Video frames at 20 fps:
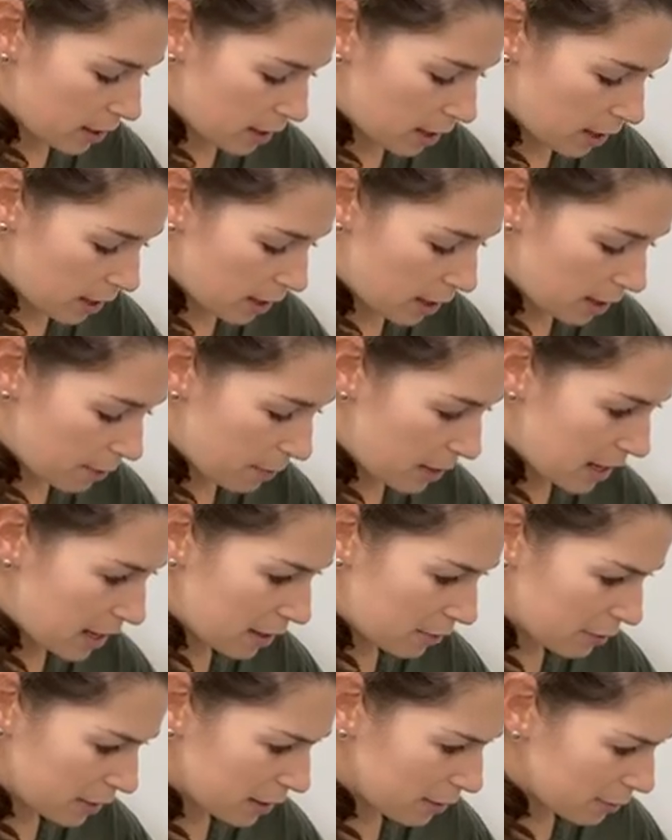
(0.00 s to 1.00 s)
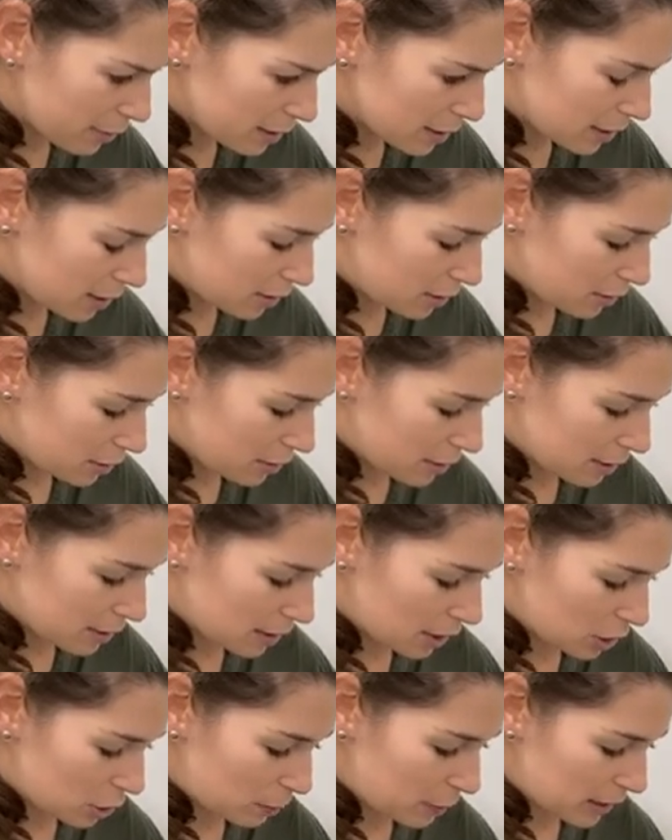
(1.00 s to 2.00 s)
And I really wanted to do this
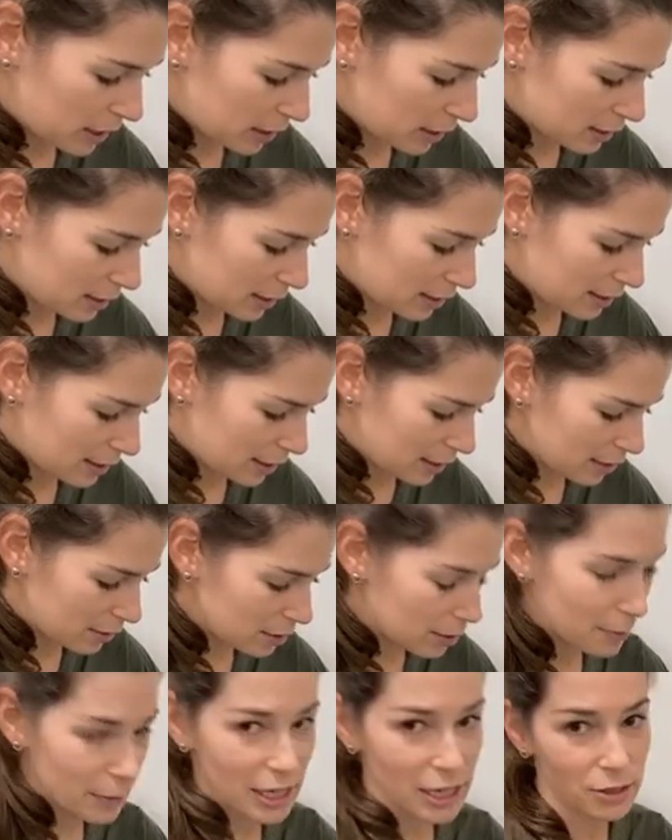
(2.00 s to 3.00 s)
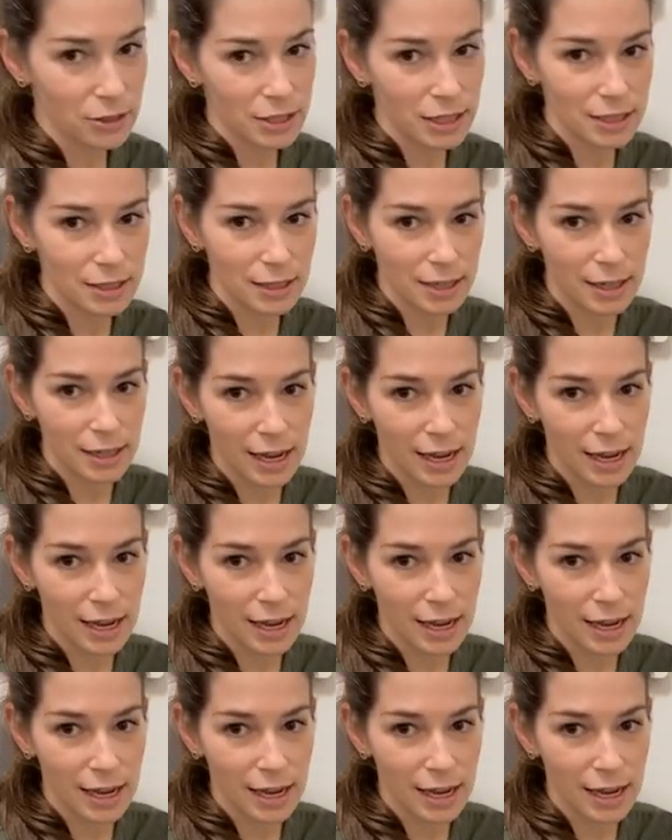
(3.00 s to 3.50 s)
dish because it's the end of tomato season,